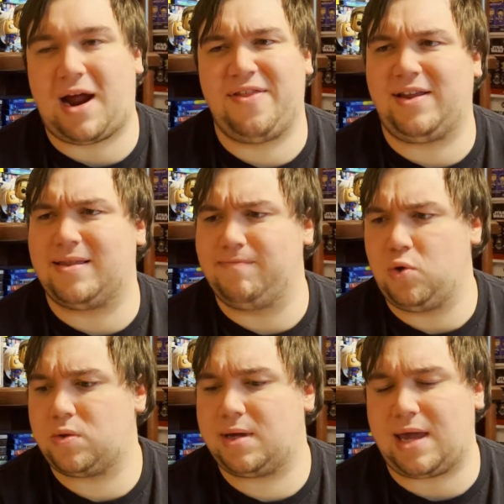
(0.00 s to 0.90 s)
I think the
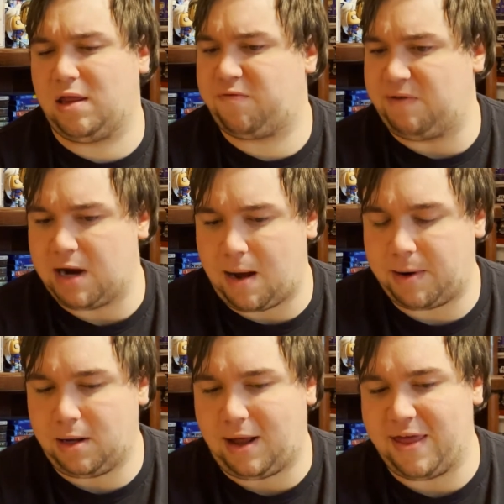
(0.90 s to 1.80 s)
music is
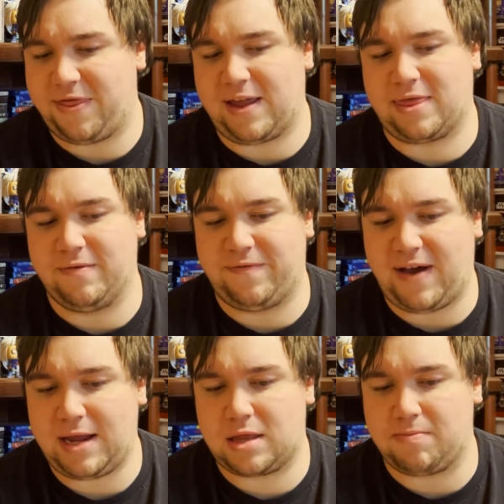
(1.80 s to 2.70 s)
phenomenal. I think the
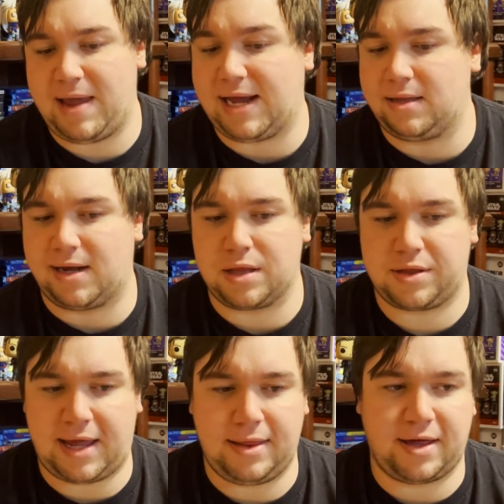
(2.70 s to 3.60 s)
fights make a lot of
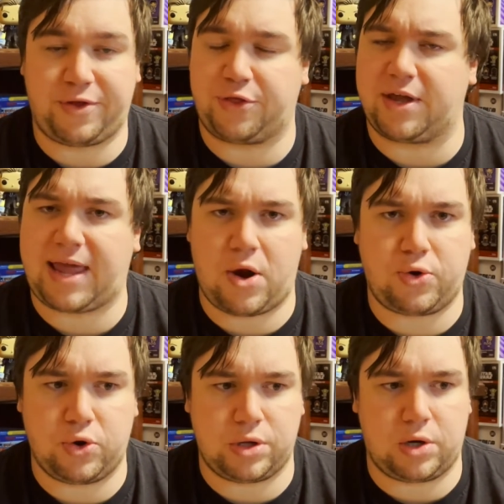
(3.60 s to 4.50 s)
sense. I think the
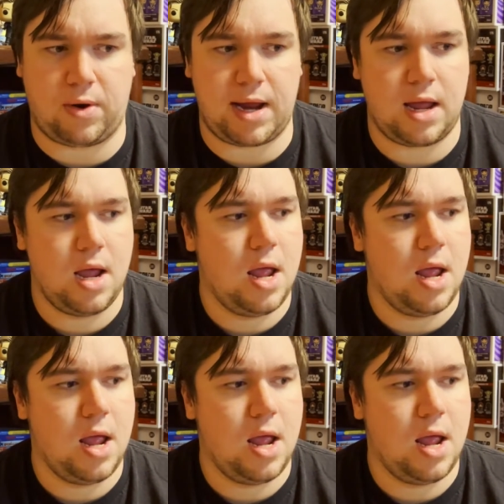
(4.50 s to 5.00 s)
characters are great.